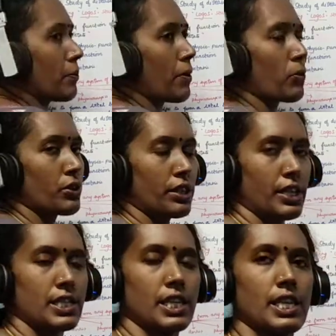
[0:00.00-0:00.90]
about the
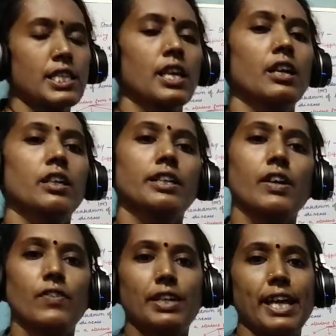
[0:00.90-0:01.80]
disease,
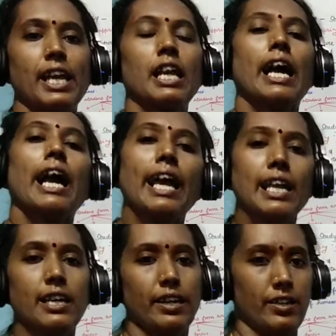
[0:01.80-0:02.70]
they will tell
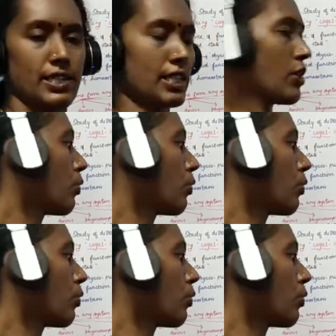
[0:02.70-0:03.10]
illness.